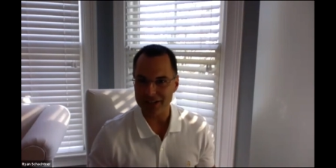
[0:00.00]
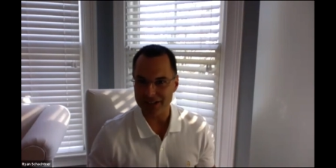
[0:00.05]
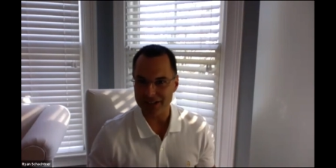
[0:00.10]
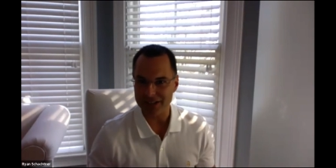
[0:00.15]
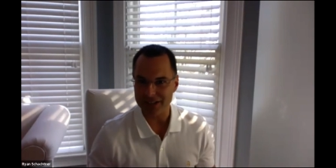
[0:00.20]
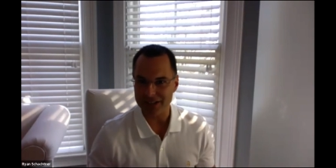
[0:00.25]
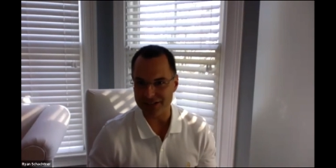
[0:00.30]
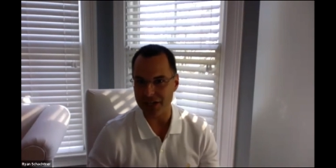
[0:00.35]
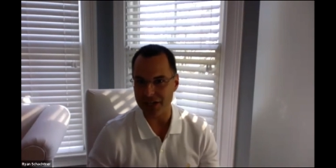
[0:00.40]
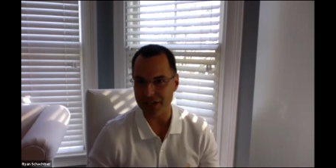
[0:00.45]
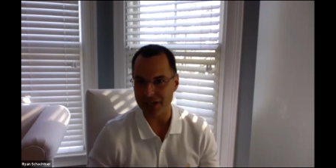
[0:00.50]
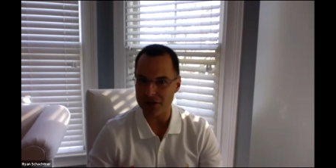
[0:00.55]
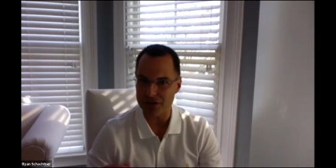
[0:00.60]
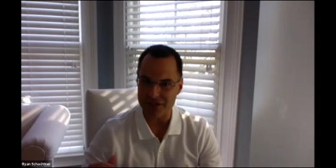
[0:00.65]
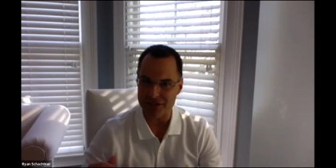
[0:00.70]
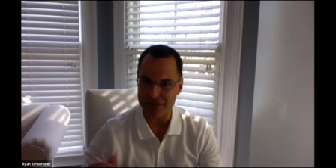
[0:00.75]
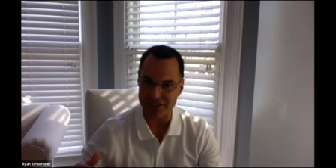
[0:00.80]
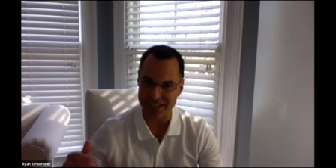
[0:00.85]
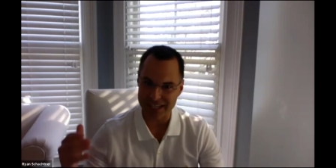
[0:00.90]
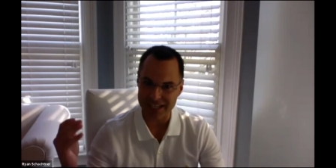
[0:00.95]
Because
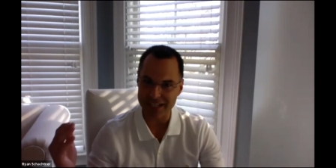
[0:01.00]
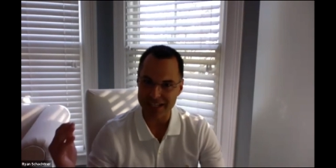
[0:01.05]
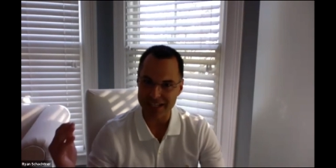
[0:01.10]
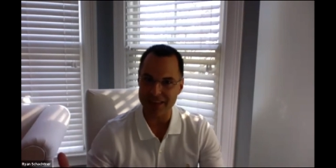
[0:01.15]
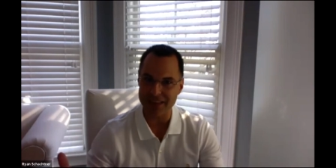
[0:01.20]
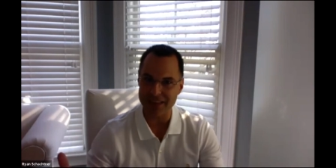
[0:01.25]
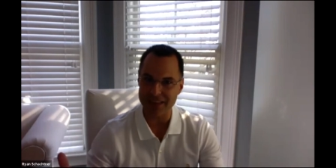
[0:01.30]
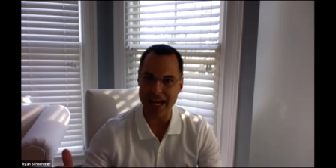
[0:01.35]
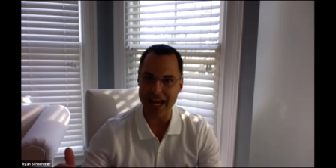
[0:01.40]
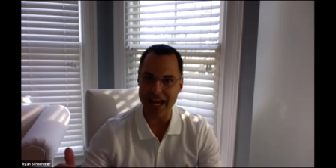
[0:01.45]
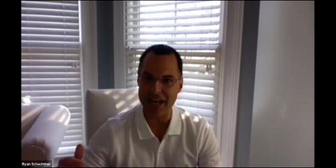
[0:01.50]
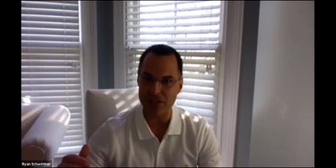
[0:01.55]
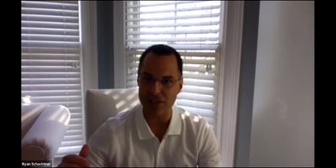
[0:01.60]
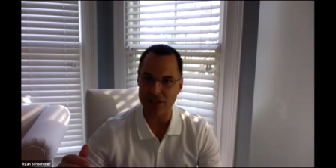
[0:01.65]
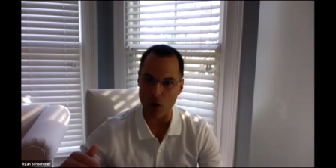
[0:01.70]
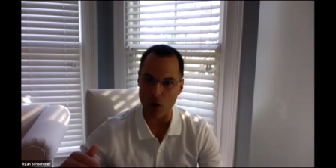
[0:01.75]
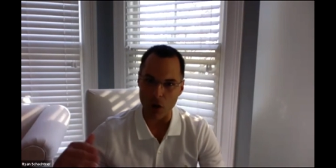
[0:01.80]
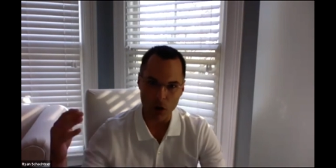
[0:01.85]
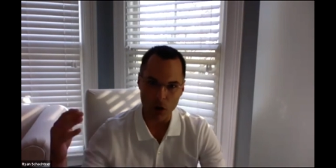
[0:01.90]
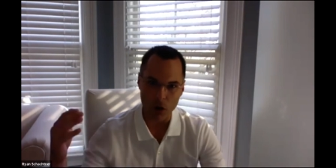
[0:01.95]
here's this kid that
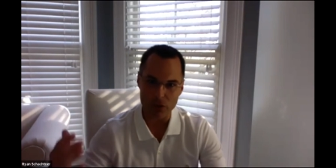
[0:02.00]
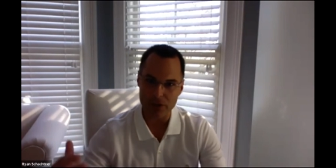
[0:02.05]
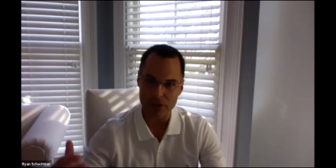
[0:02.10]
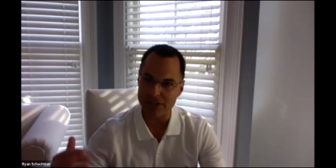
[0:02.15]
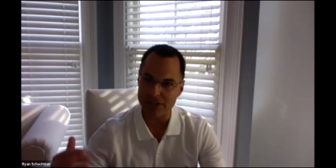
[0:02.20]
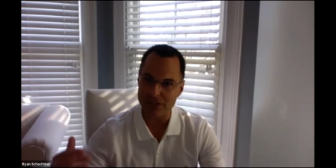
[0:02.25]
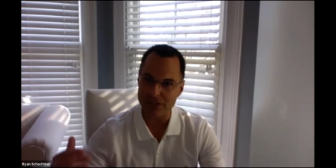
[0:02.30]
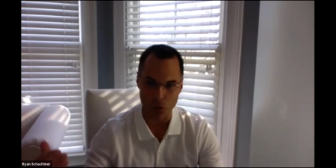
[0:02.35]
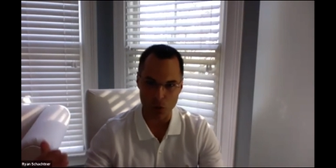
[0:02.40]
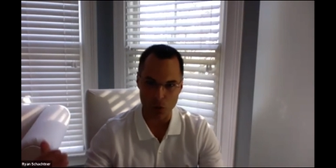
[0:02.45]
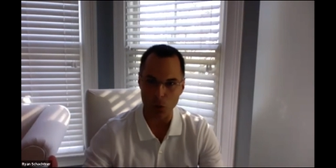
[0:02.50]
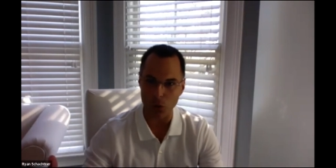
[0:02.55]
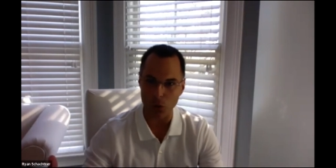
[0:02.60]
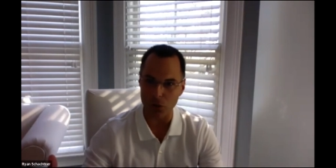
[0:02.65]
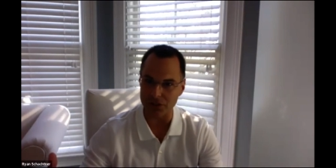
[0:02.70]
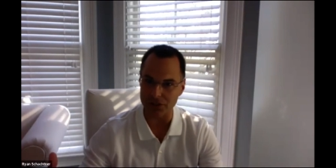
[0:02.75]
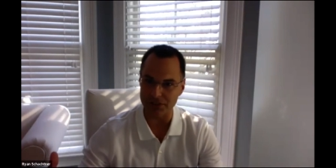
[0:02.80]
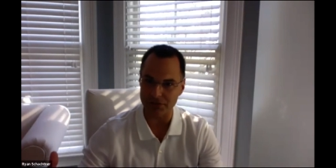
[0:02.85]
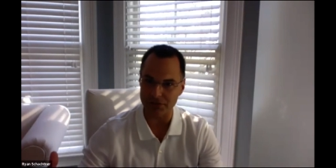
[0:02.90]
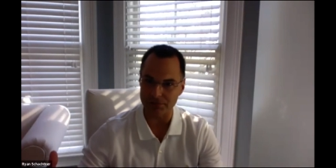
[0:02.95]
has all these
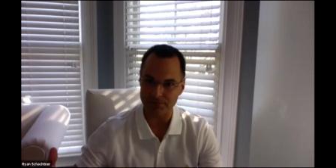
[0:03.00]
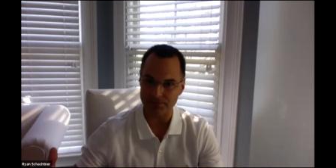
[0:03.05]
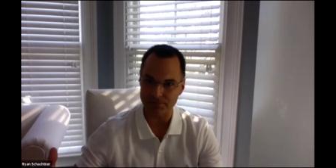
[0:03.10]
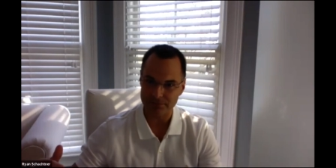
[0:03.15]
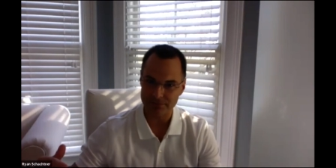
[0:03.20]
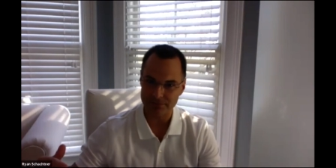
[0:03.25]
tools,